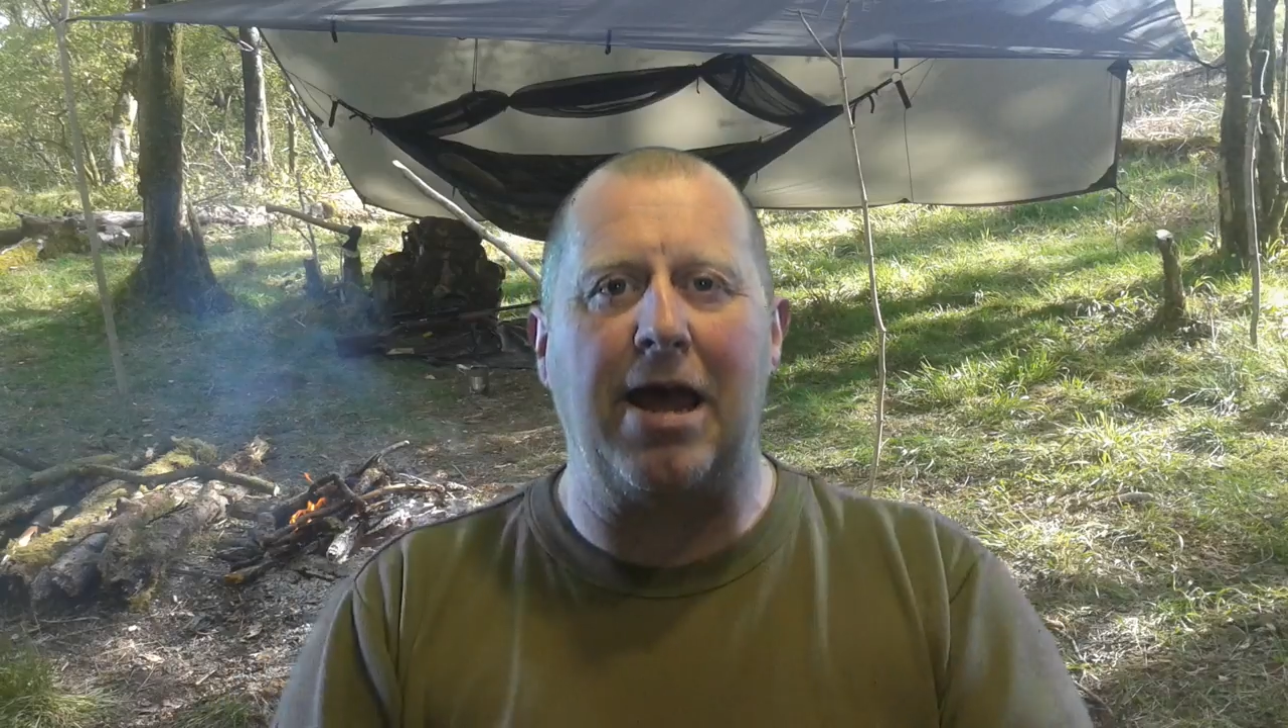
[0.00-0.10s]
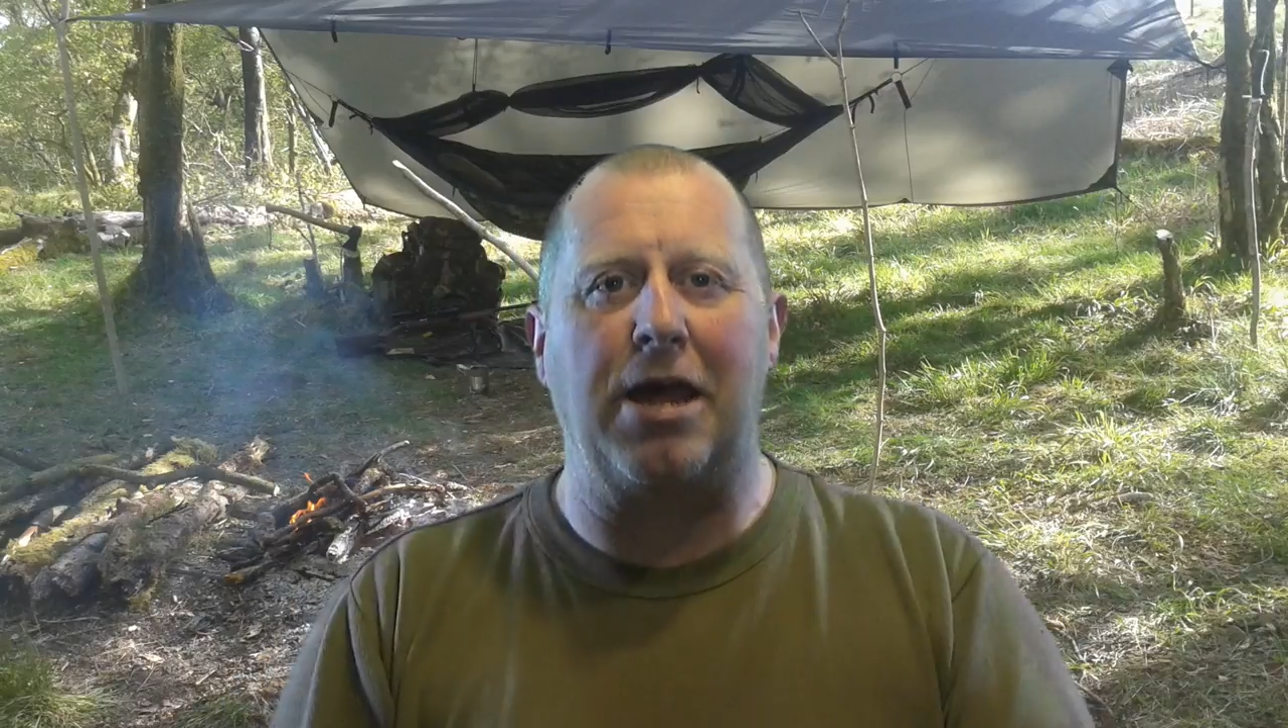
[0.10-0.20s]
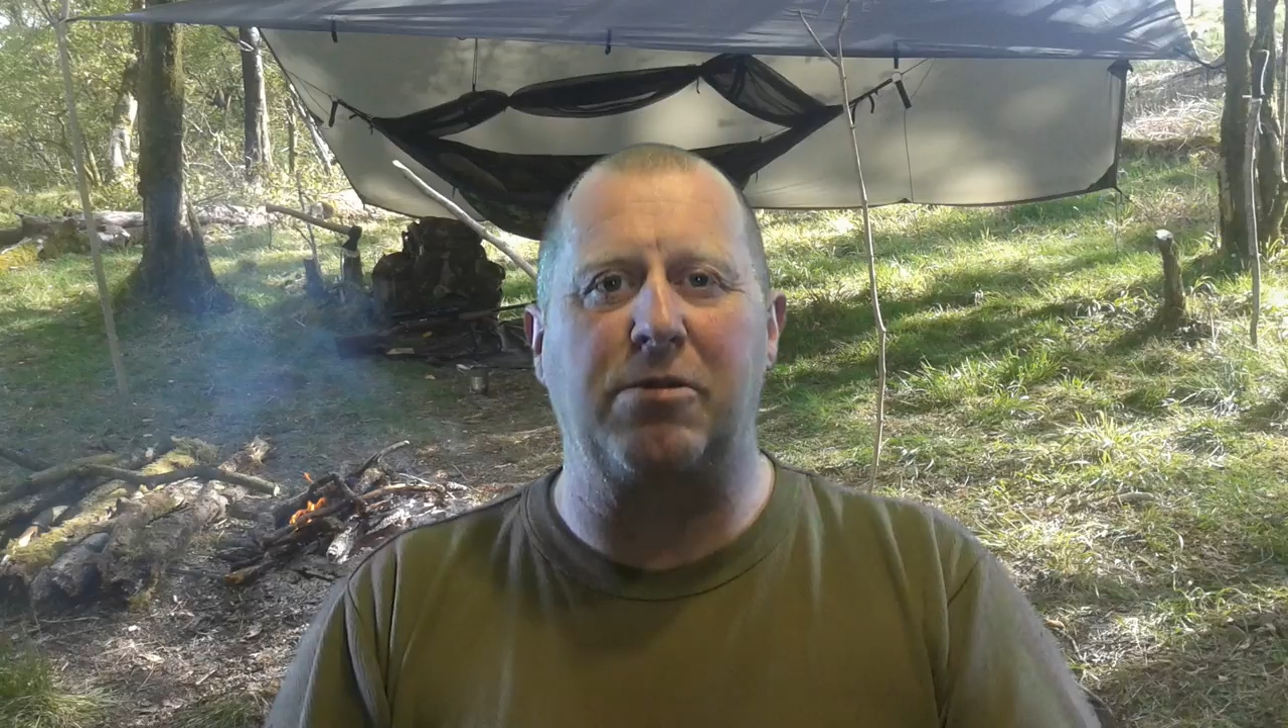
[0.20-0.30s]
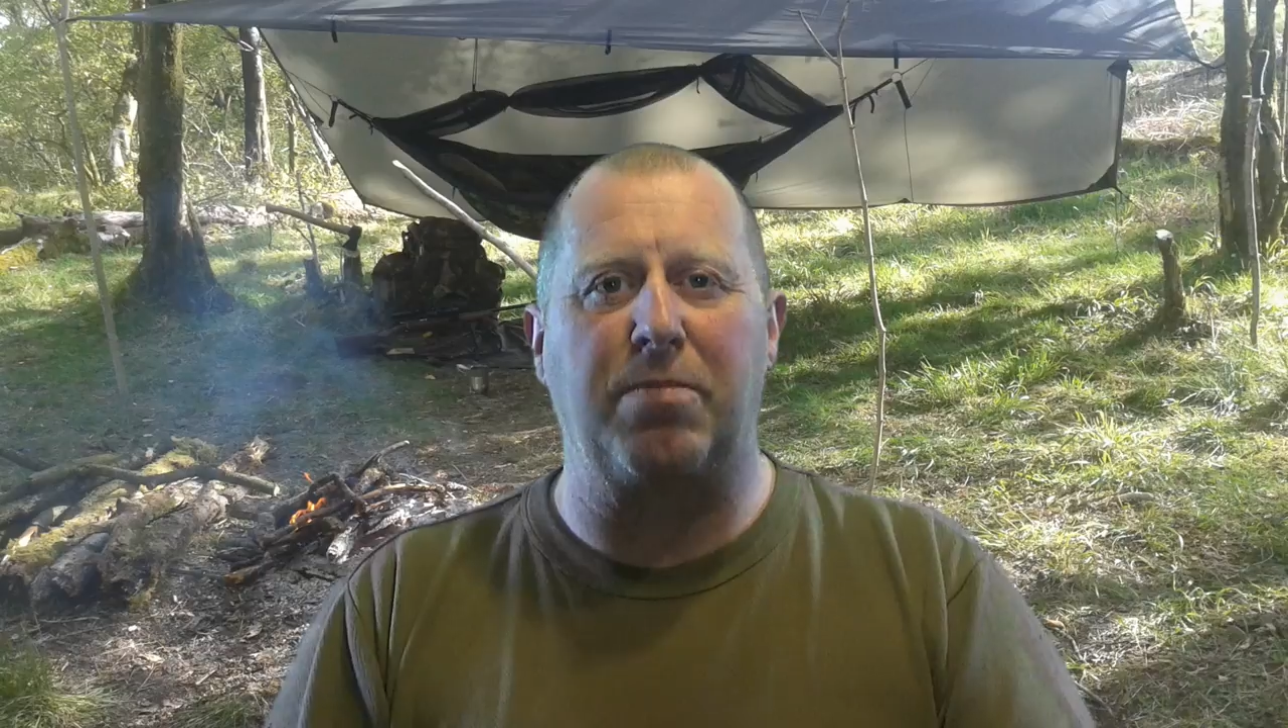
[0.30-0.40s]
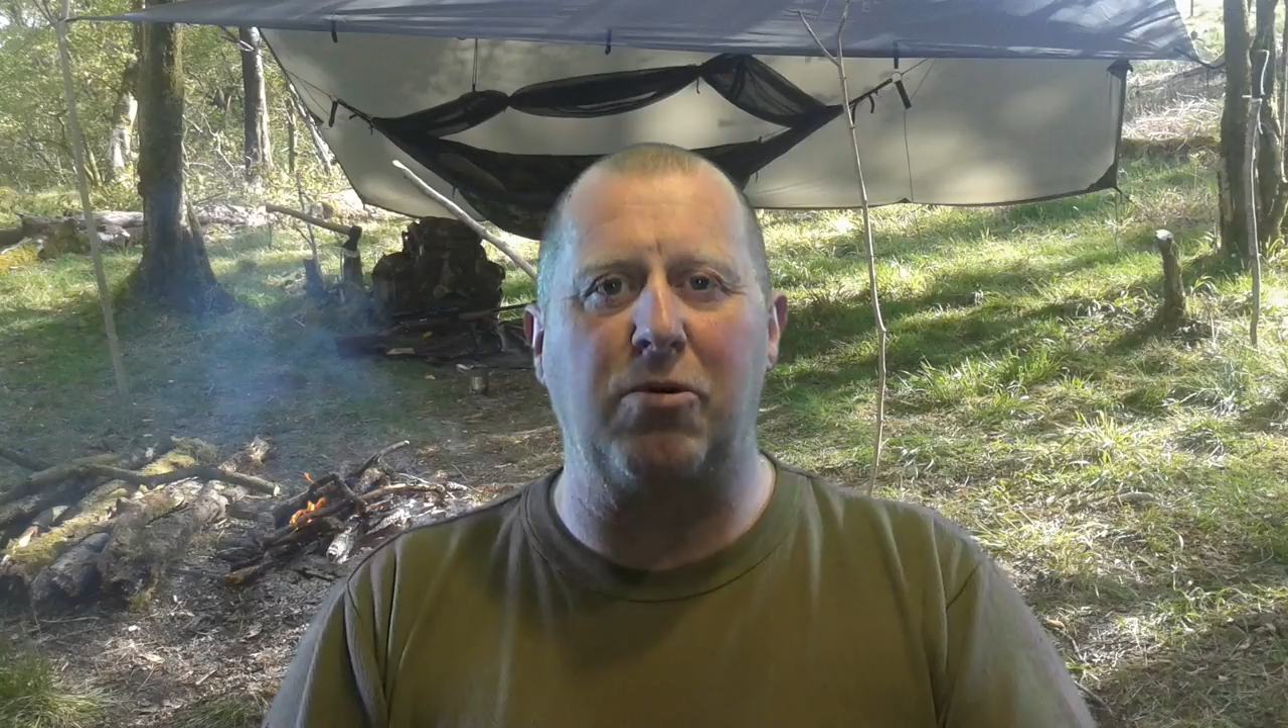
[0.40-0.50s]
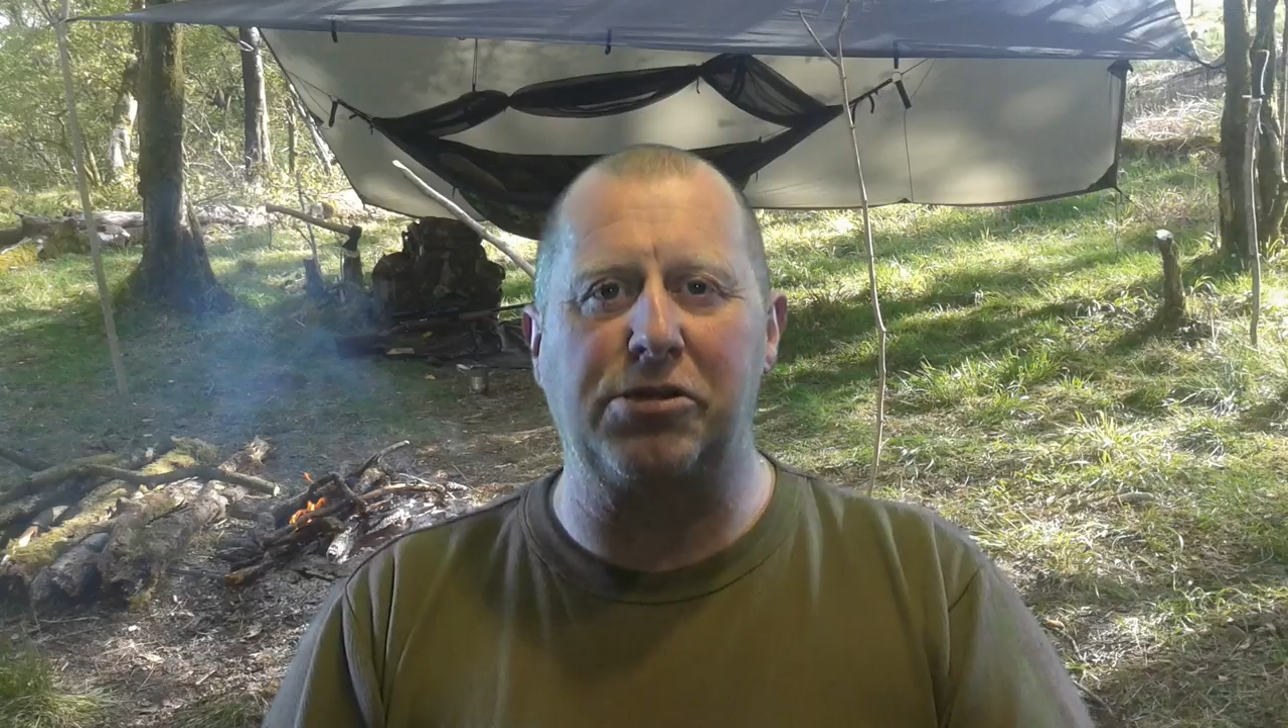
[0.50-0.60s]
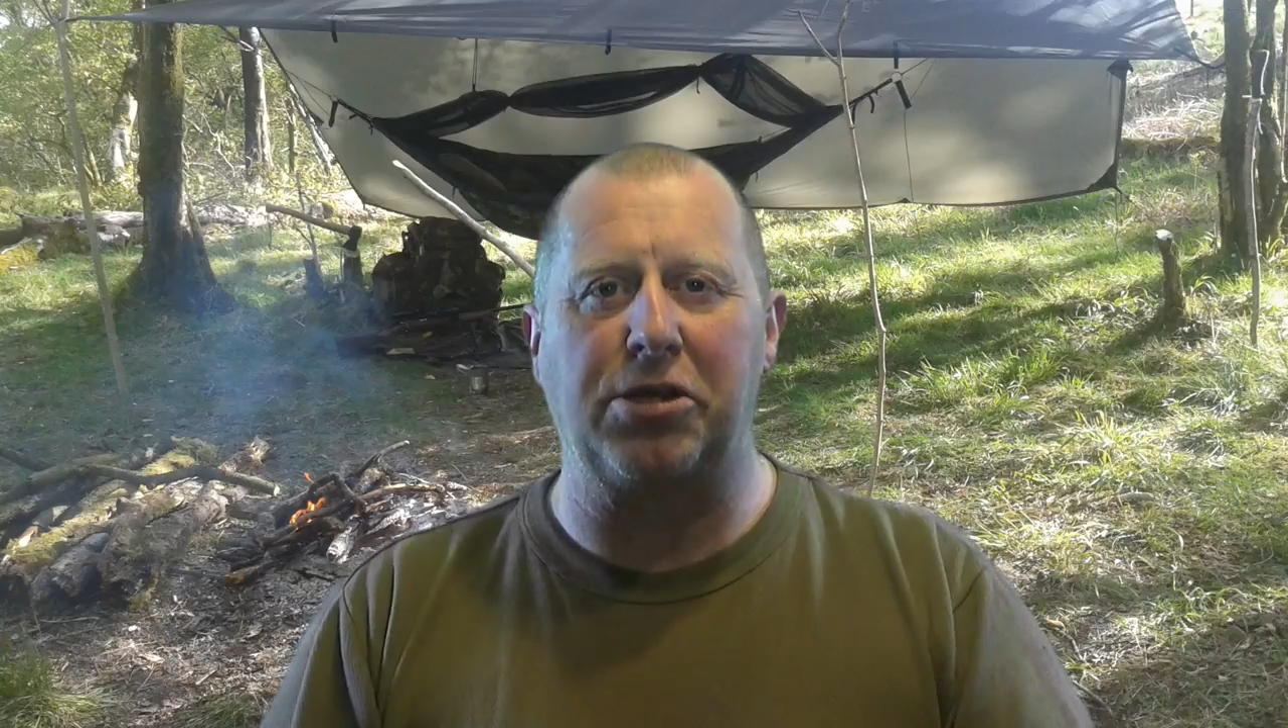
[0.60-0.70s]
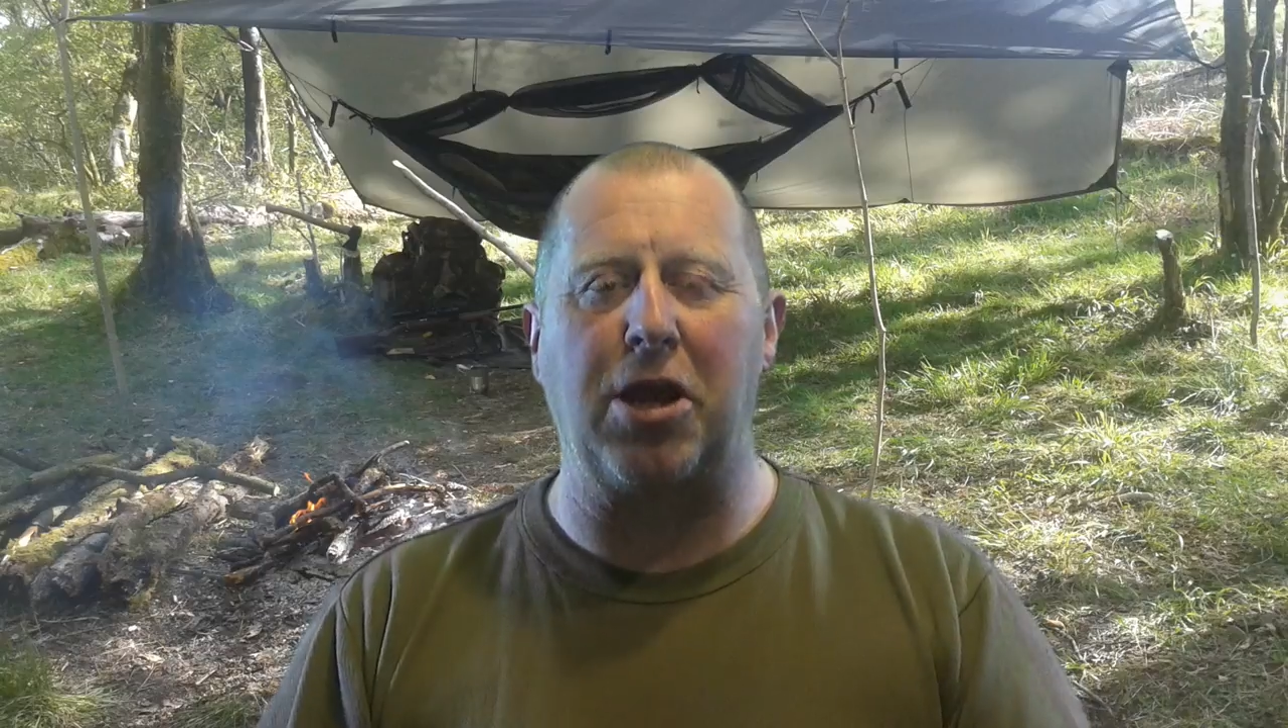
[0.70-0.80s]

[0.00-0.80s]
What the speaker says: as opposed to